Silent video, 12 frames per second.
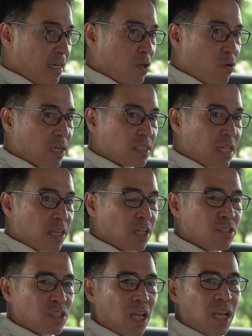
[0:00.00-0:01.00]
noticed,
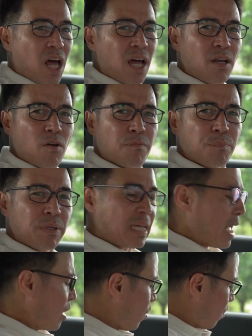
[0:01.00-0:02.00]
there's a lot of piano